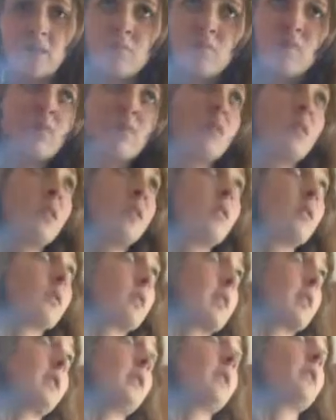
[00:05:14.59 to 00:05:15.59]
Oh,
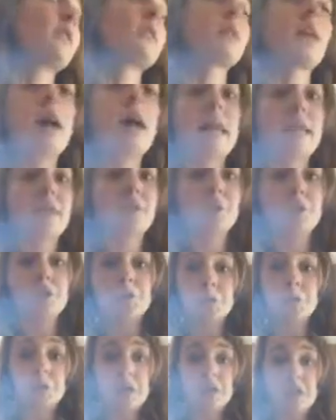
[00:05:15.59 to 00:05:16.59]
okay, this lighting
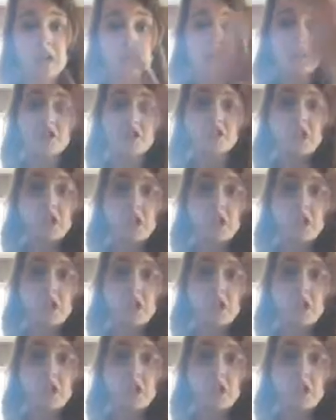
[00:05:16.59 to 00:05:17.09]
just changed.